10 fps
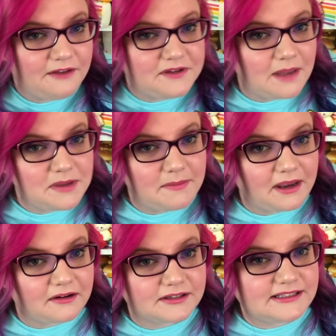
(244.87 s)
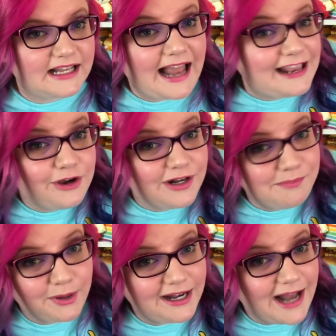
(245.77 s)
of Yummy Bears and I couldn't
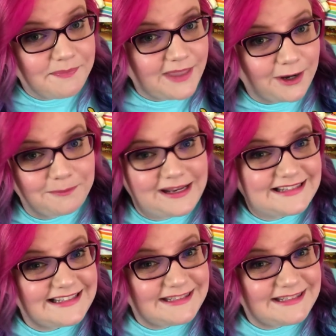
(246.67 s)
put it up there because it